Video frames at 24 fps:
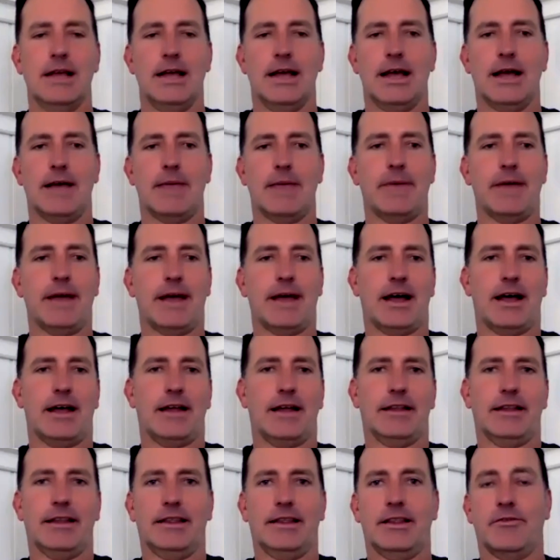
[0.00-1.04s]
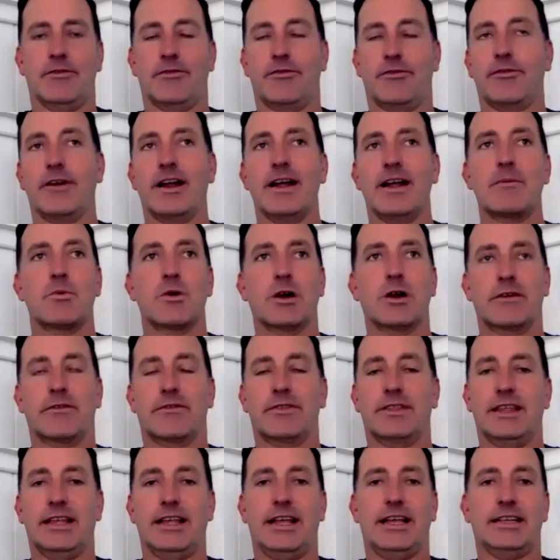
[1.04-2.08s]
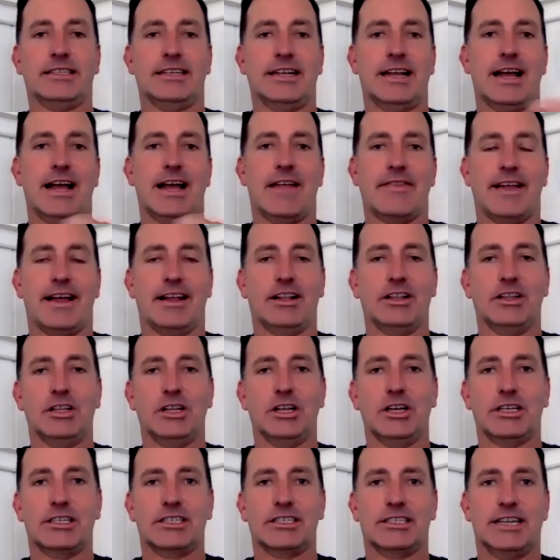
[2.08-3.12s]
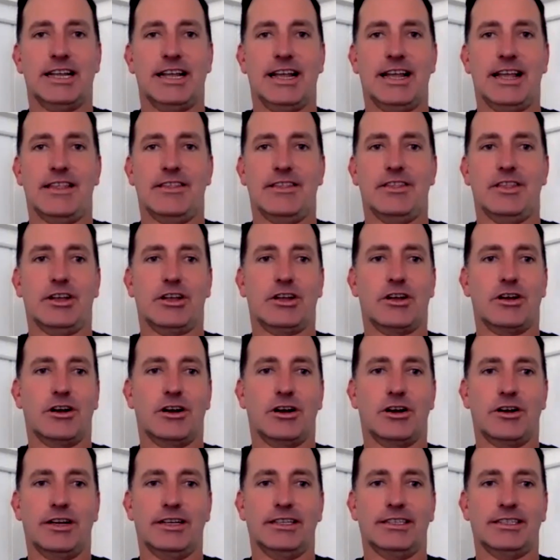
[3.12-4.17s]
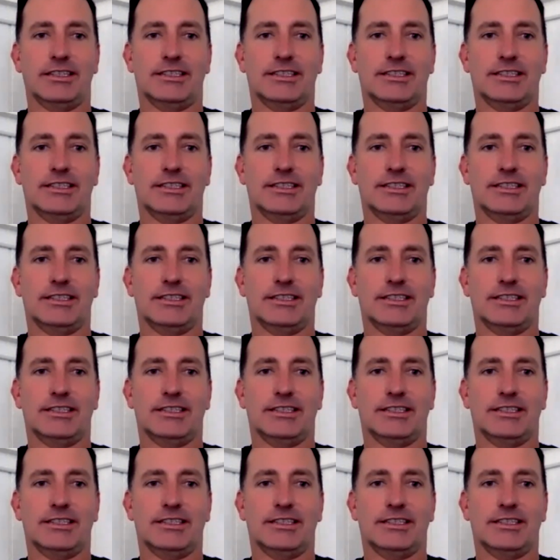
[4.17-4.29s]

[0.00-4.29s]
about the framework of things and how that looks in the current